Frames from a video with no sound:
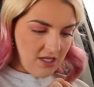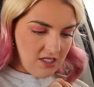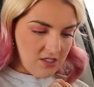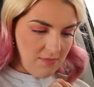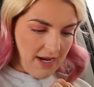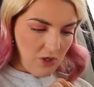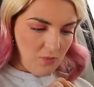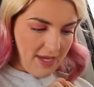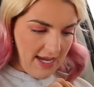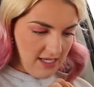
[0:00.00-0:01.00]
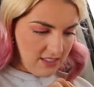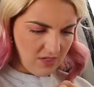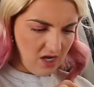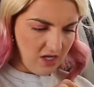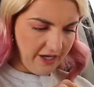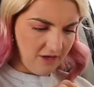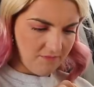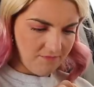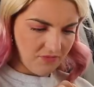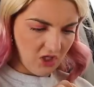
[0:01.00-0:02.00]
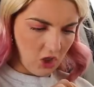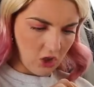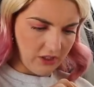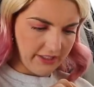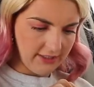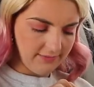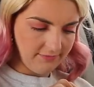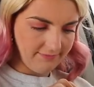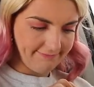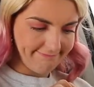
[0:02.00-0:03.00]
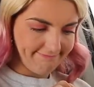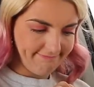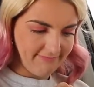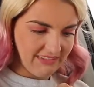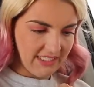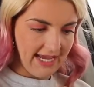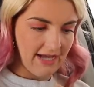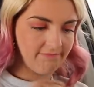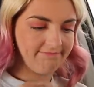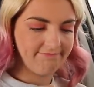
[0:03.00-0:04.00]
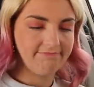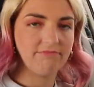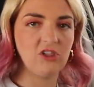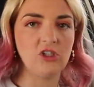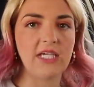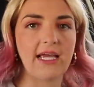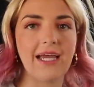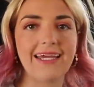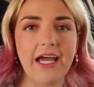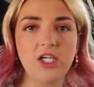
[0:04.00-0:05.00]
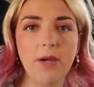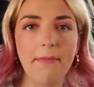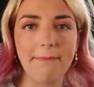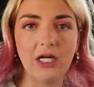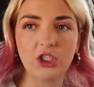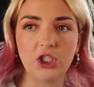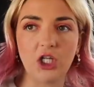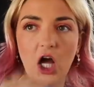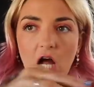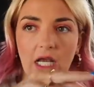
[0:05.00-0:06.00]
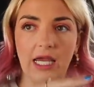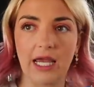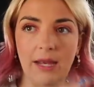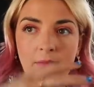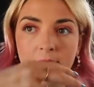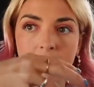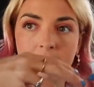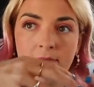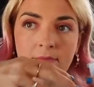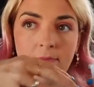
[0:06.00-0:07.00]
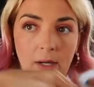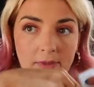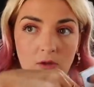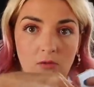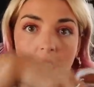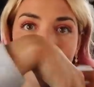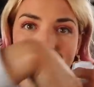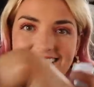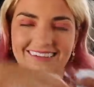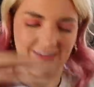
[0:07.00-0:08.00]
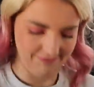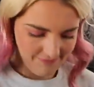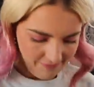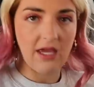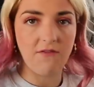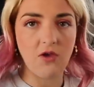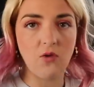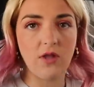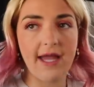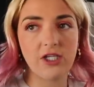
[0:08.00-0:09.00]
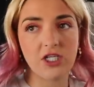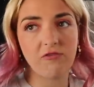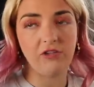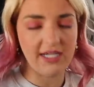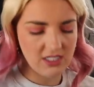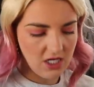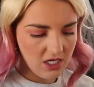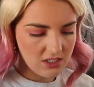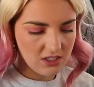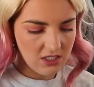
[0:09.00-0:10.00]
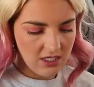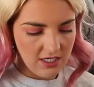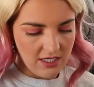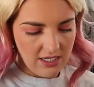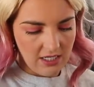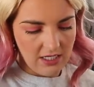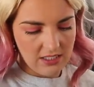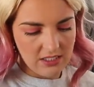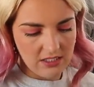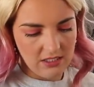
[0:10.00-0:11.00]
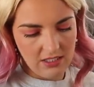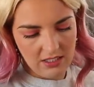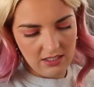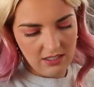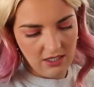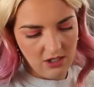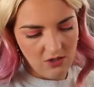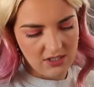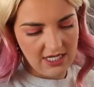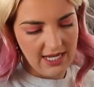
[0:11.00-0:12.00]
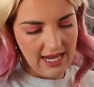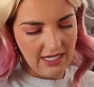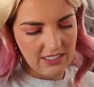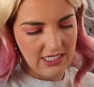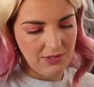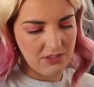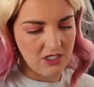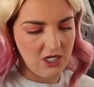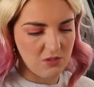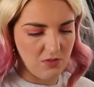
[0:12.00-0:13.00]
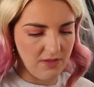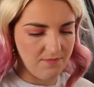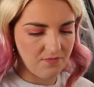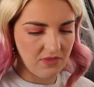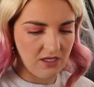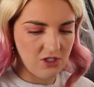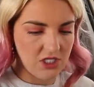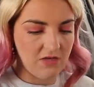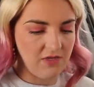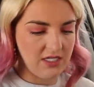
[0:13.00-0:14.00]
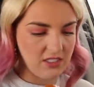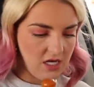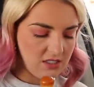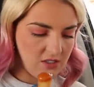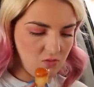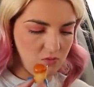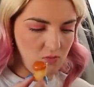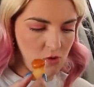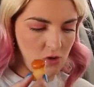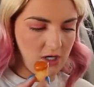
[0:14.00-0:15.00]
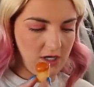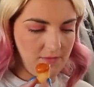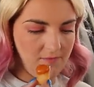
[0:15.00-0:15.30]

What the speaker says: tomato paste, onion, garlic. Yeah, so it's like ketchup, mustard, honey, and barbecue all together. If you like Chick-fil-A sauce, it's, you know, it's like any secret sauce, but Chick-fil-A sauce is more,